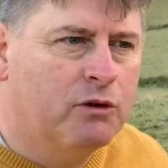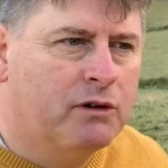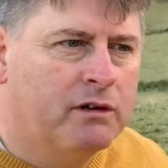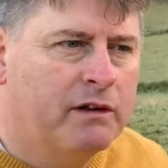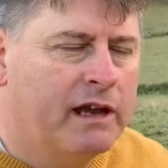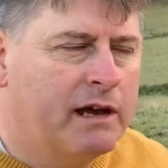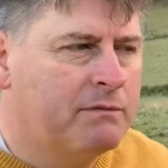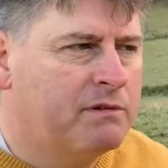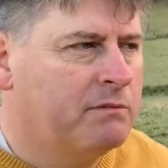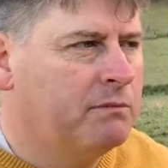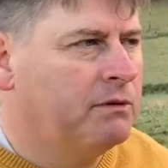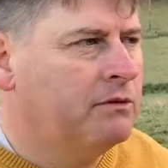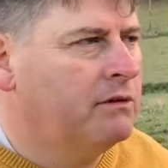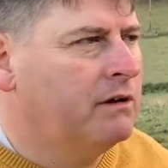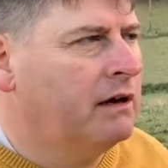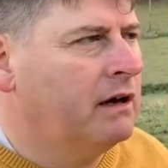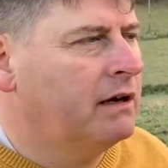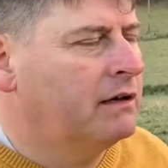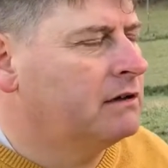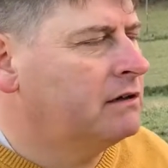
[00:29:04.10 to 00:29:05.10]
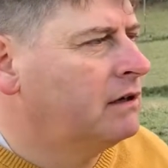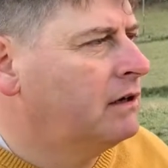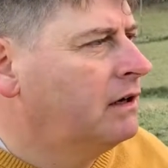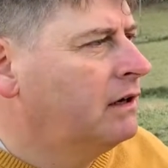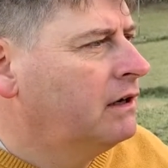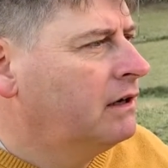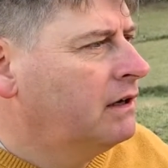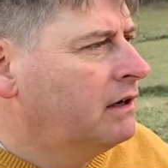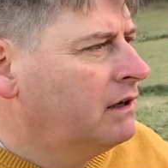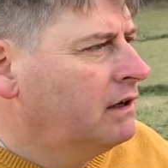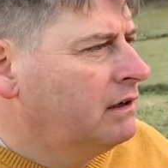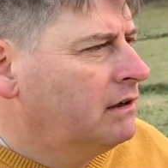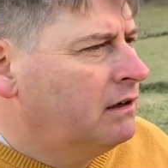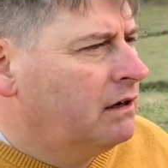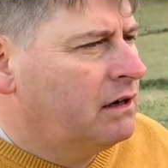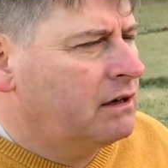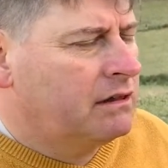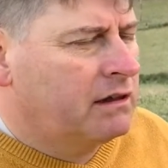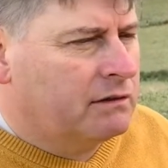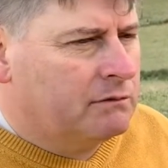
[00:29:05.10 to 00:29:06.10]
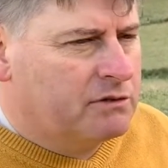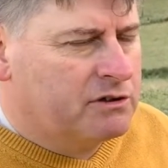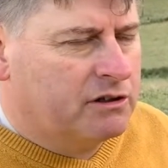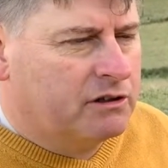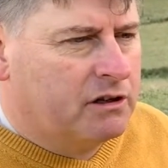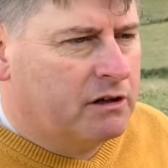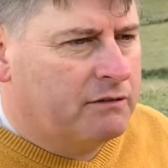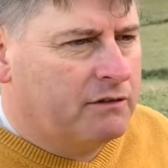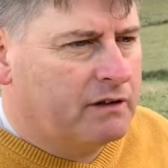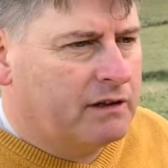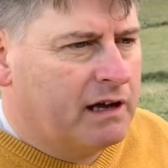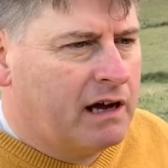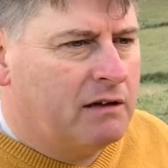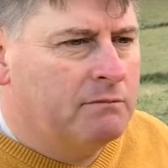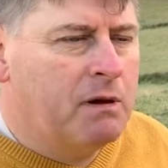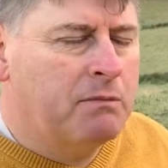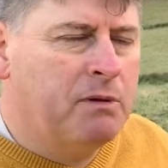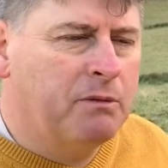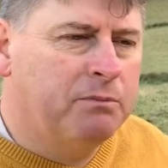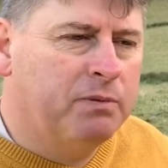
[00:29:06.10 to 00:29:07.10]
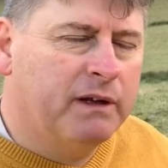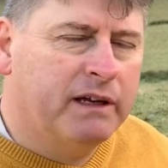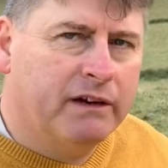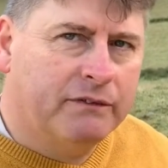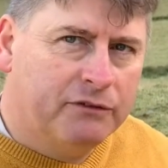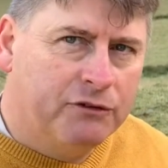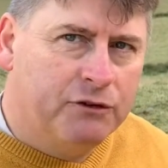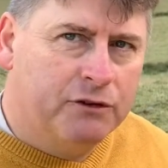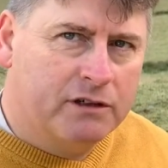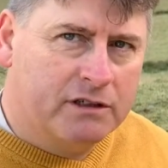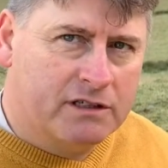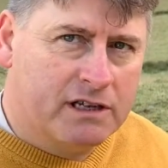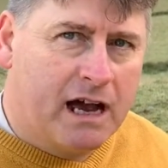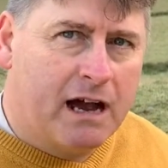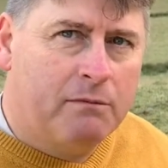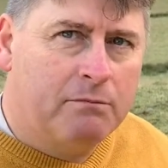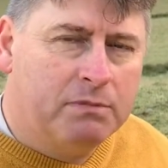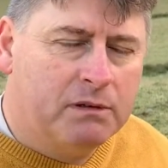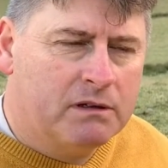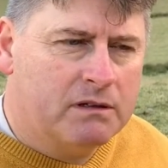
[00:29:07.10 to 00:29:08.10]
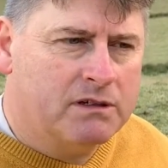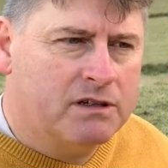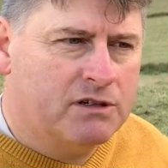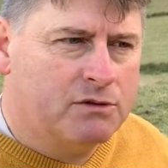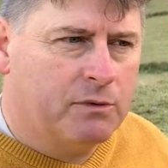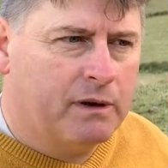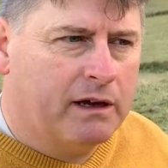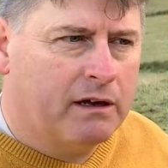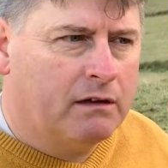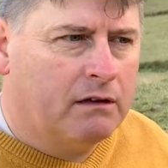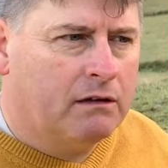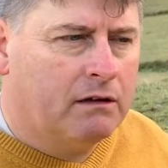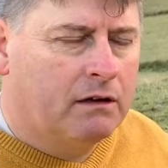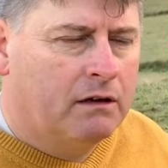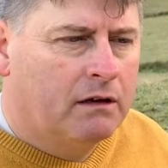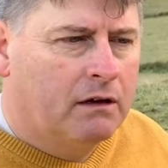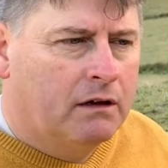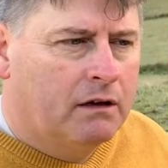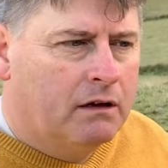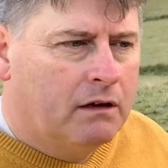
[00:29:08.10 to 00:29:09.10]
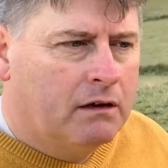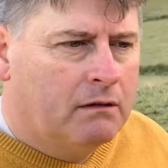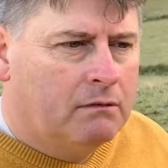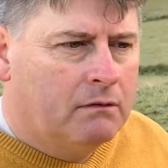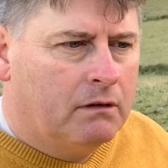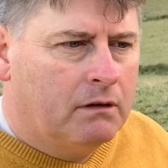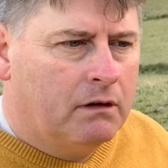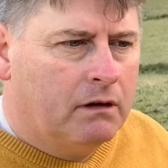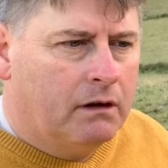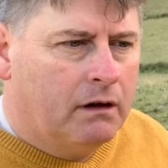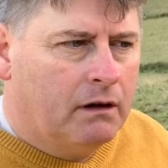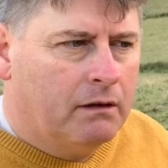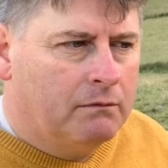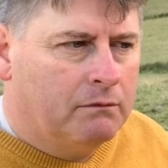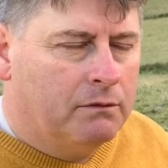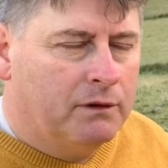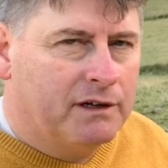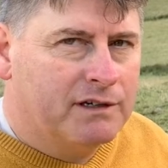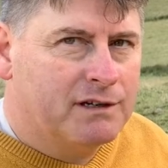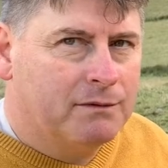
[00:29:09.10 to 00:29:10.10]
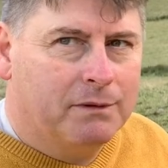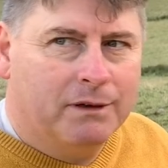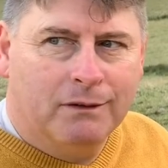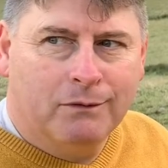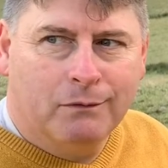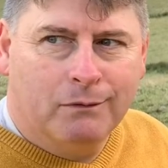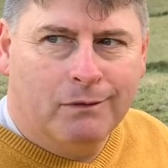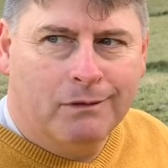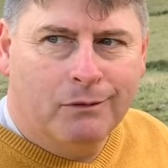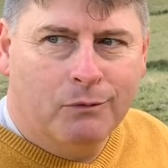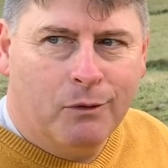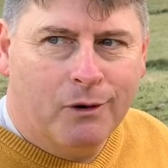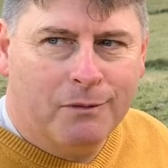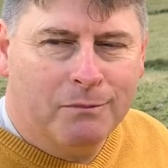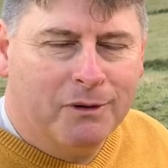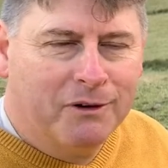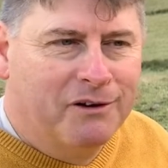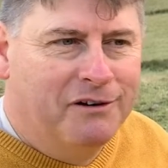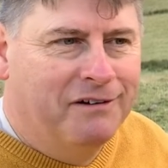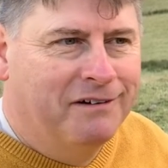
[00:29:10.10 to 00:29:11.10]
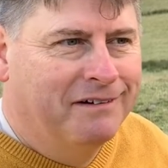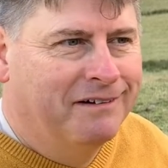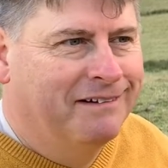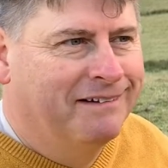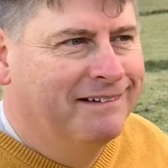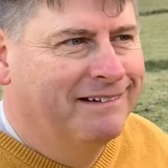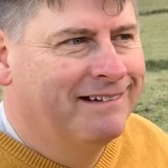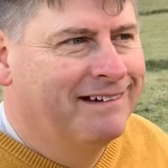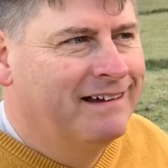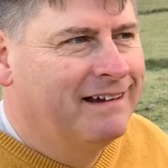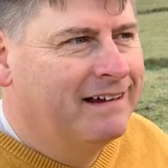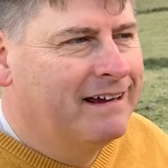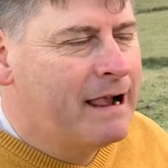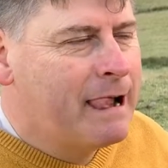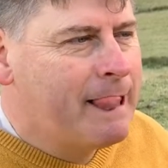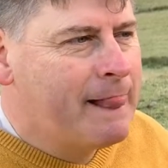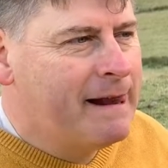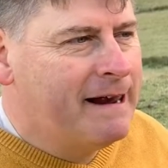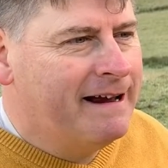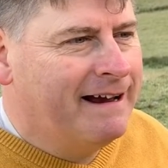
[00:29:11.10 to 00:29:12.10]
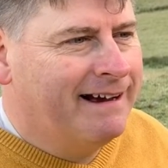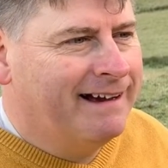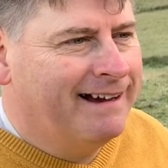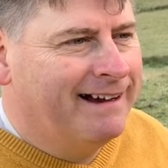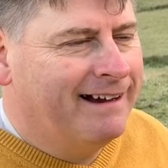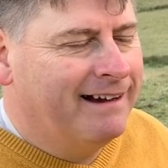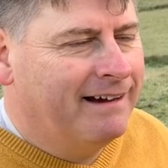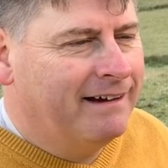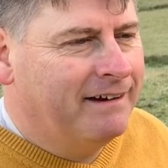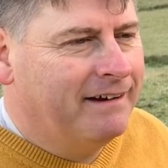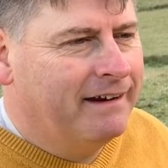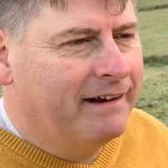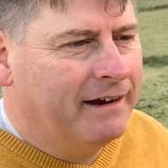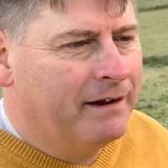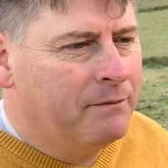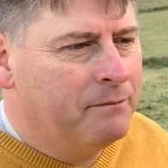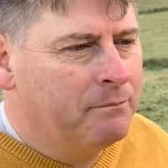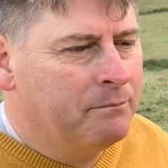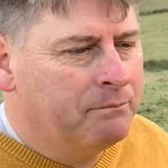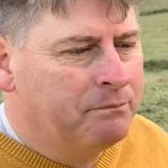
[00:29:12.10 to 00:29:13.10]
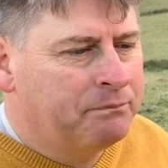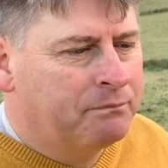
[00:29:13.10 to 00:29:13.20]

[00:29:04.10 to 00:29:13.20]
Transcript: in depth about that. I think we should cover that. I'll maybe play a few examples as well when it's a bit warmer. And